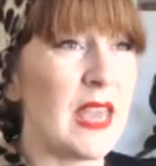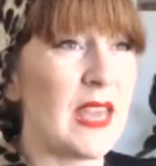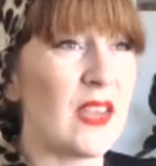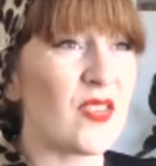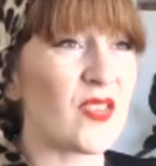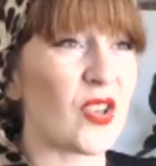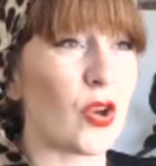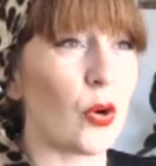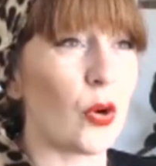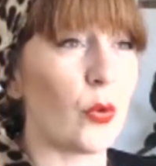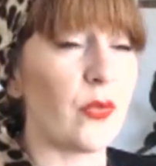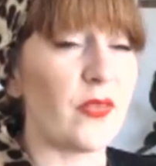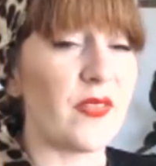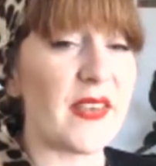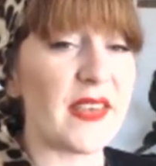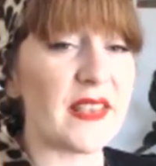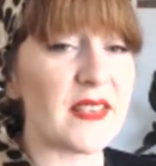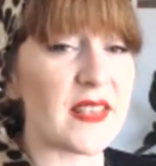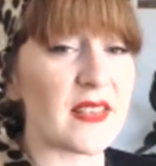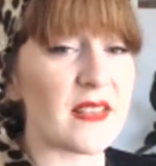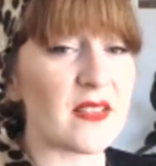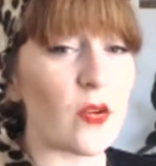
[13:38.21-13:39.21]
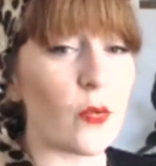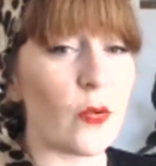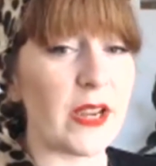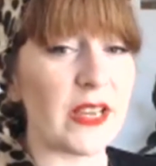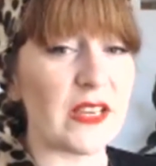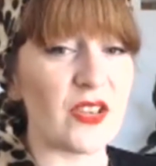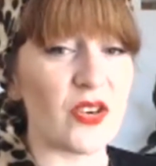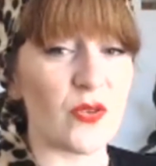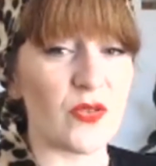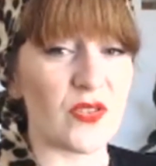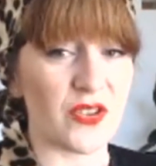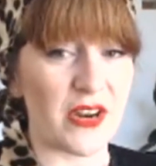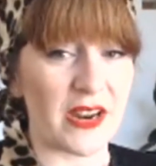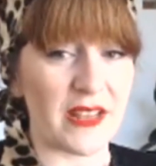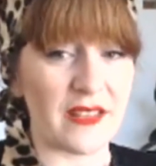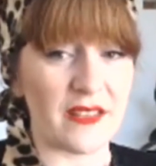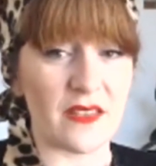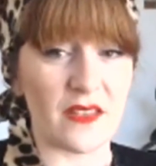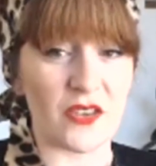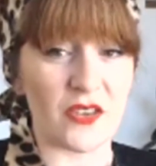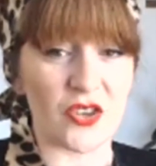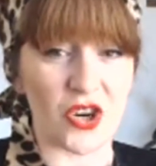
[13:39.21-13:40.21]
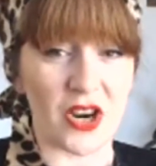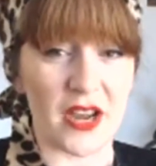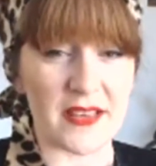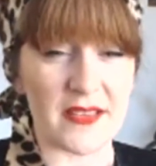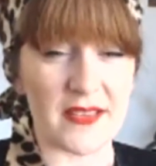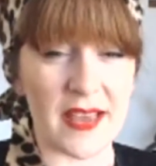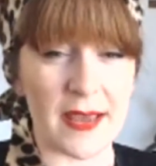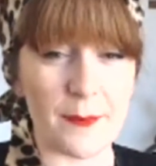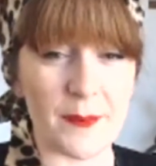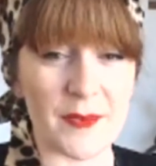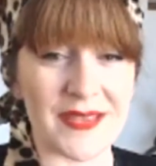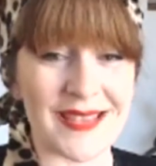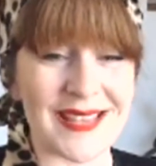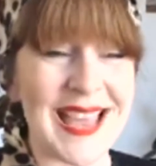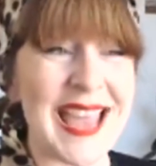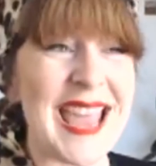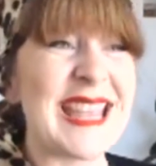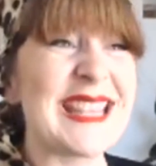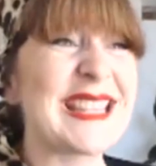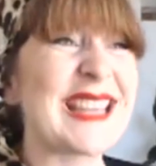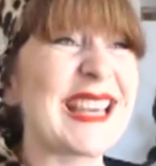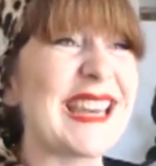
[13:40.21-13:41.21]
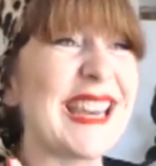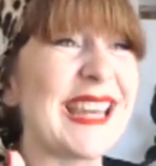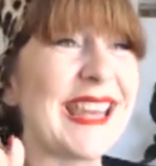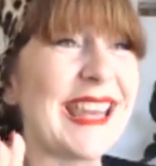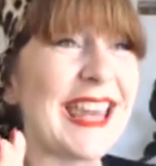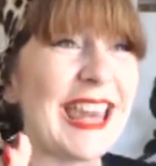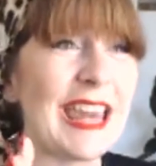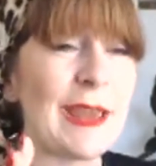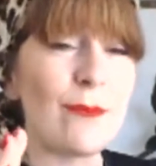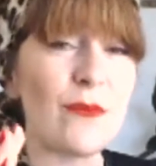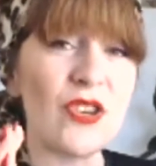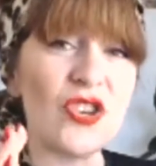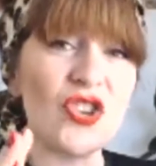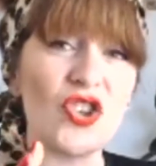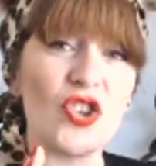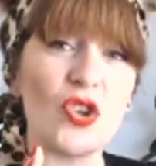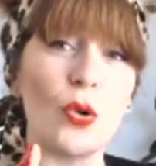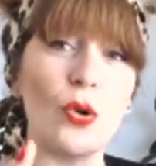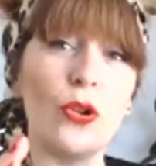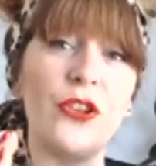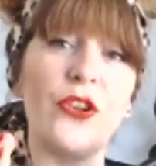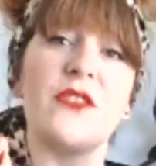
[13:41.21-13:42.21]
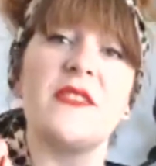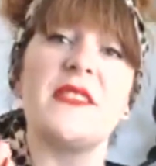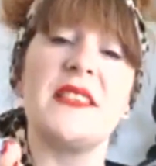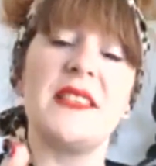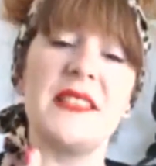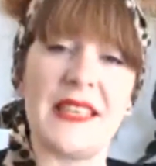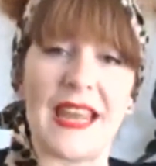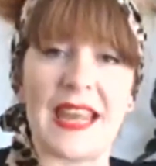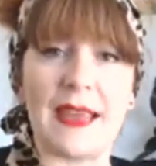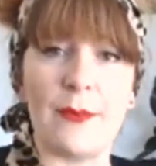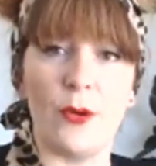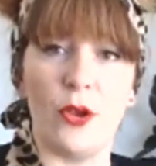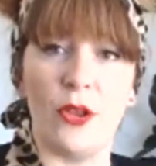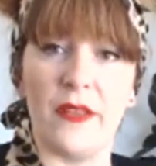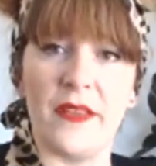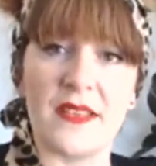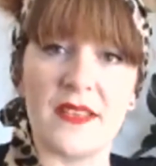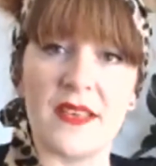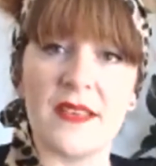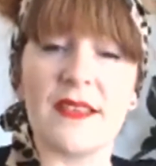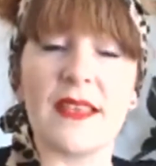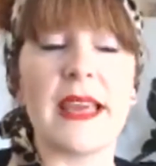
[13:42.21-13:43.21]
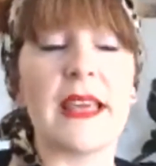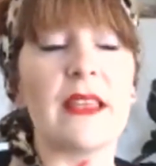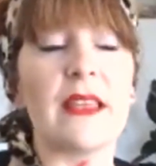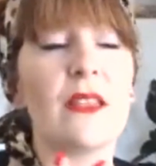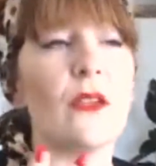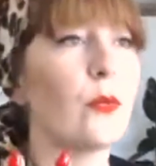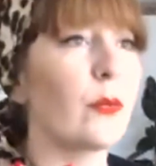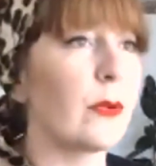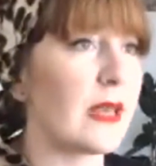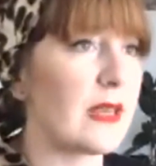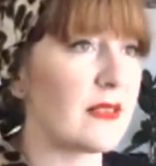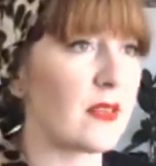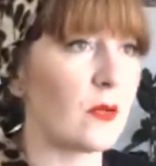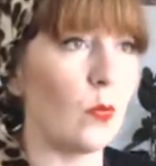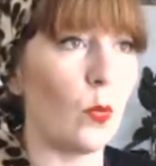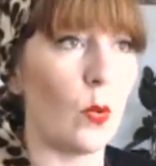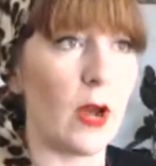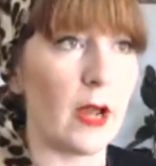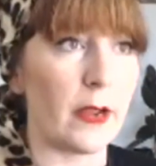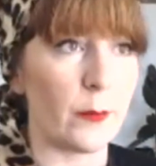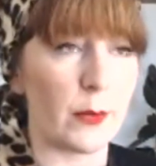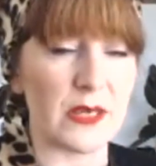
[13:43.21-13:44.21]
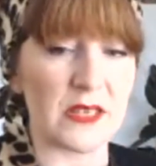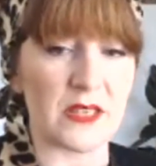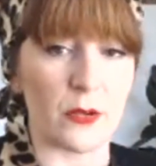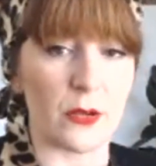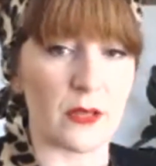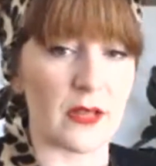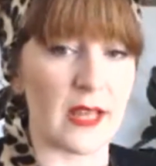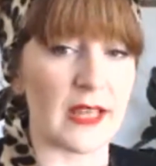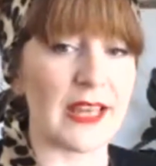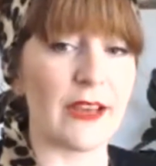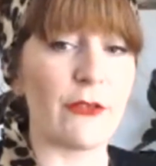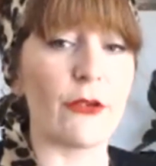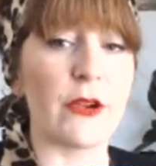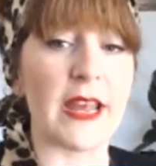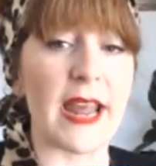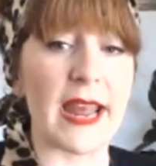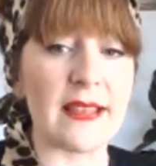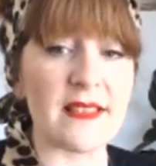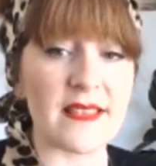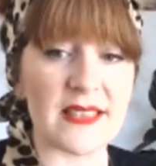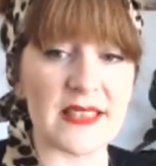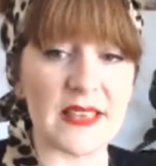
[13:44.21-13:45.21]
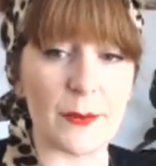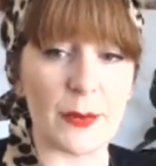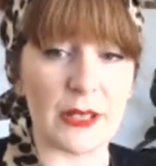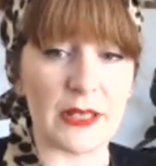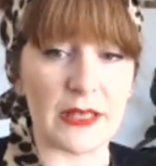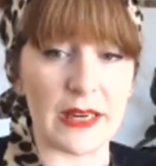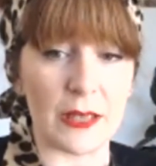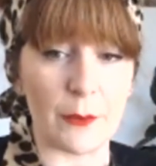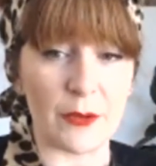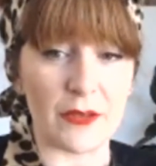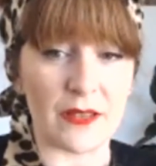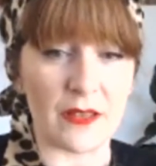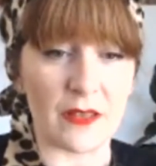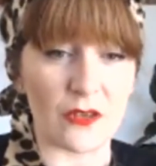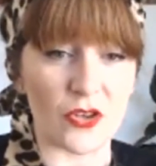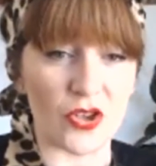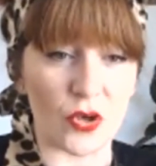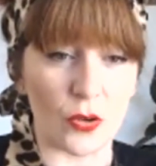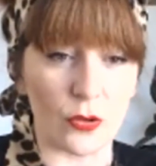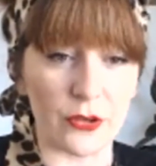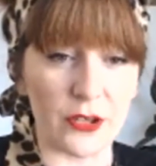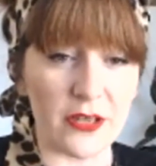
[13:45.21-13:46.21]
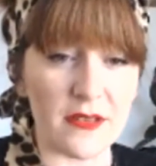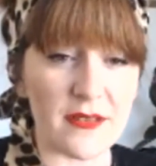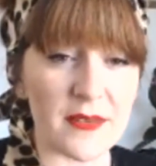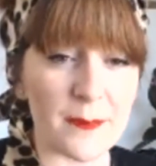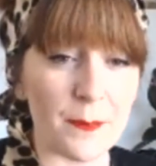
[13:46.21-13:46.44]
So this is going to strengthen the triceps. It's going to keep the shoulders stable. This is the reason why we do it. It creates stability within the shoulders.